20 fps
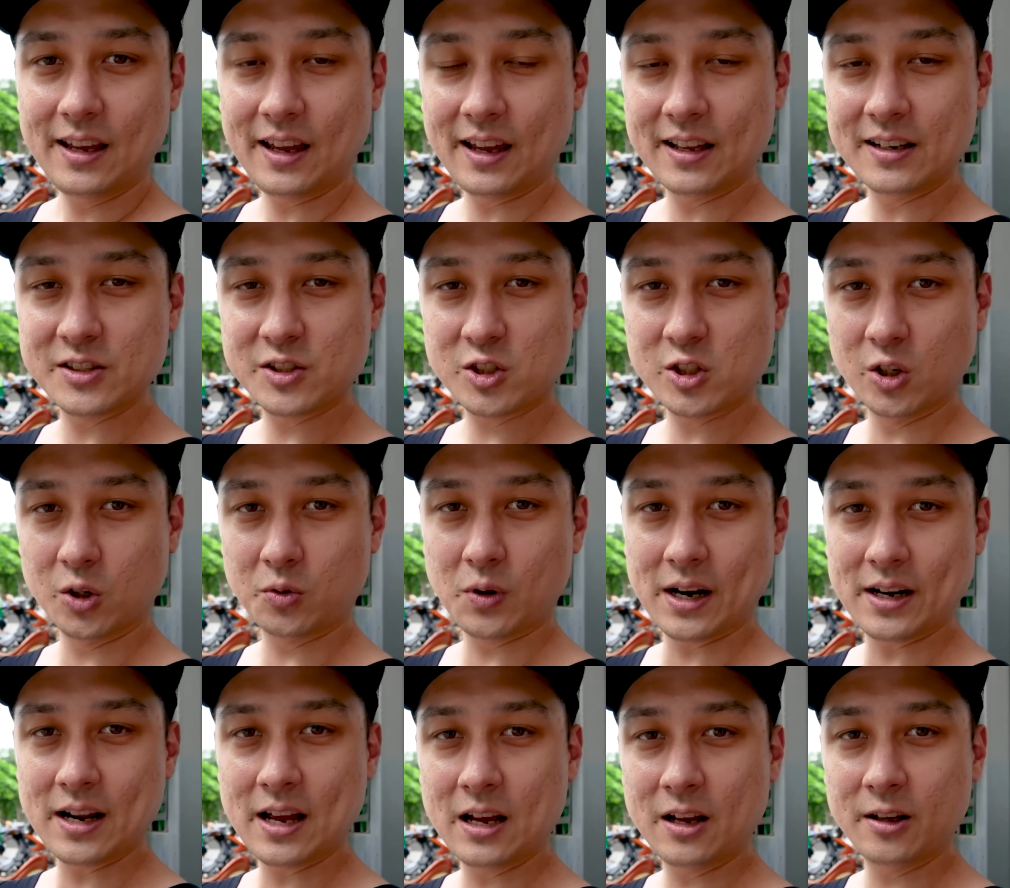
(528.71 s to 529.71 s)
And so
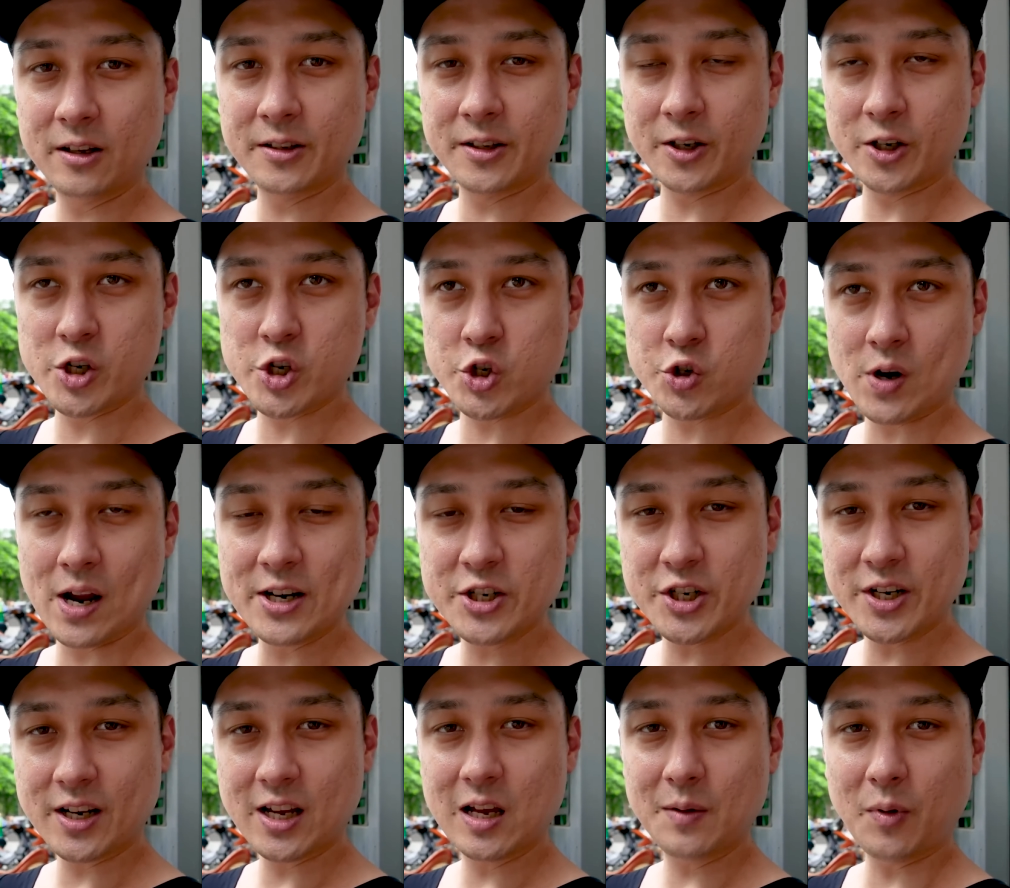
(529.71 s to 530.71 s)
right now they're
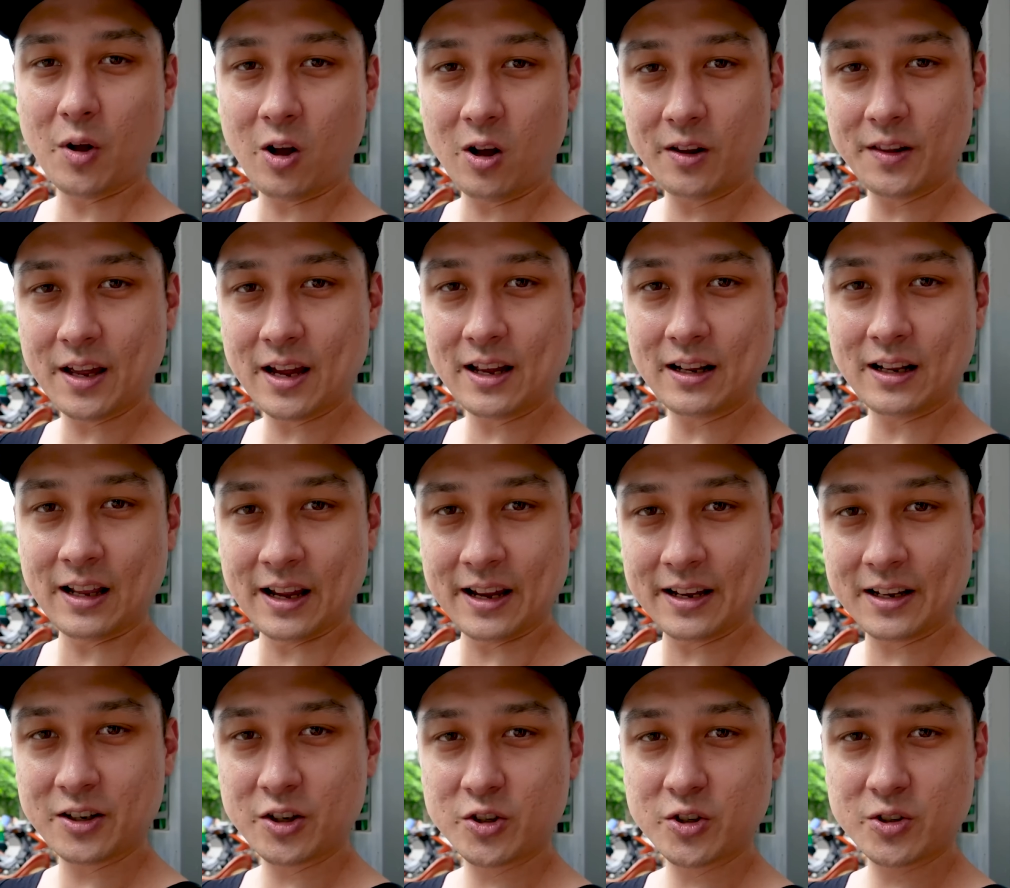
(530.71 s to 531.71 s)
dredging up all that
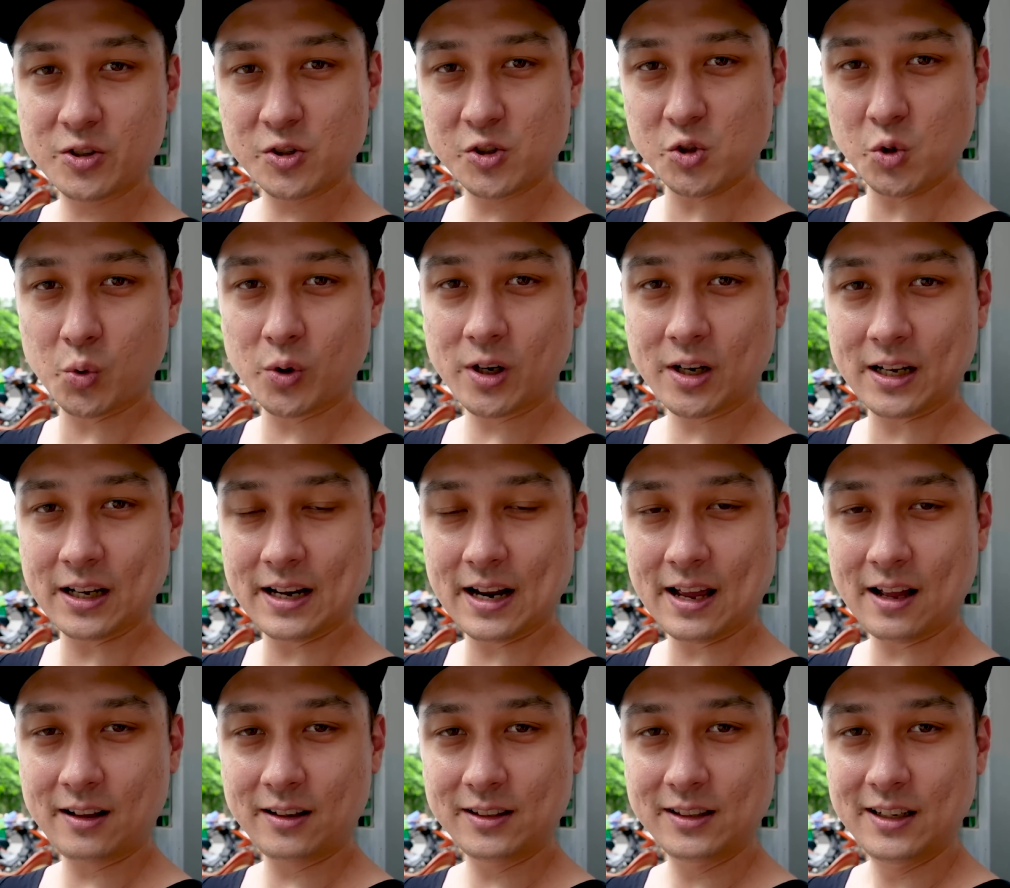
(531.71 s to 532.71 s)
like sewer
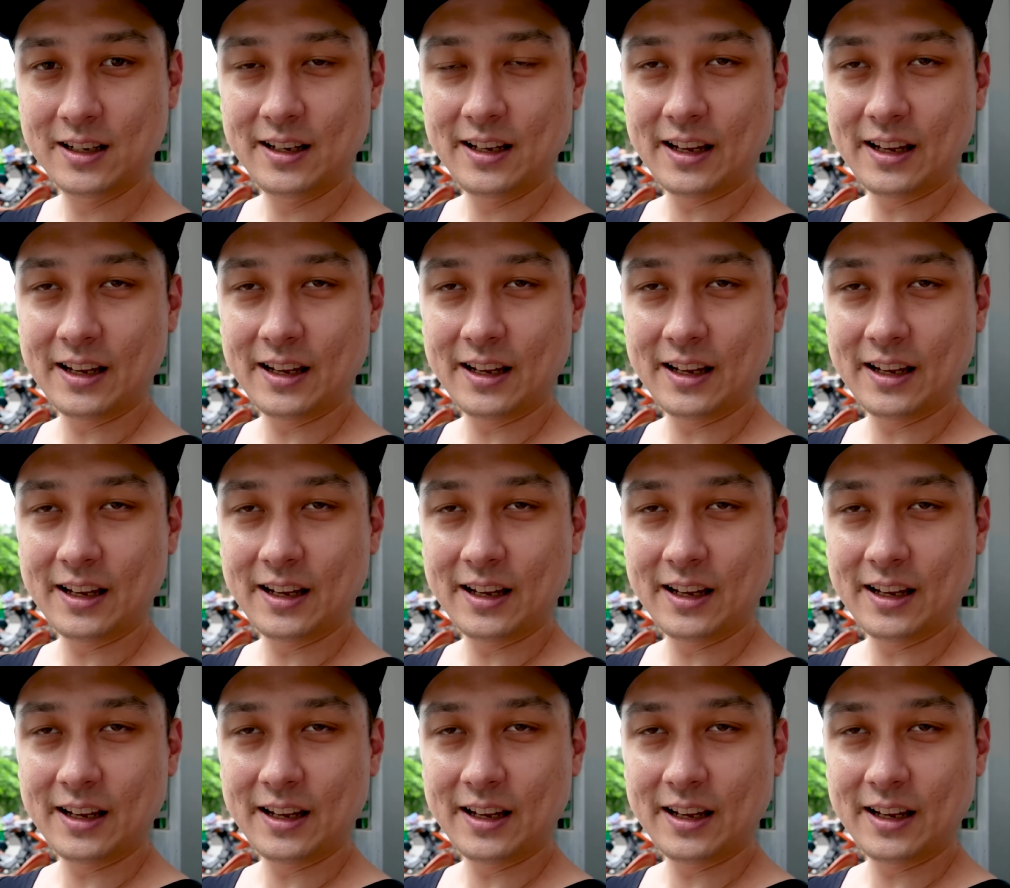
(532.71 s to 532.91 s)
canal,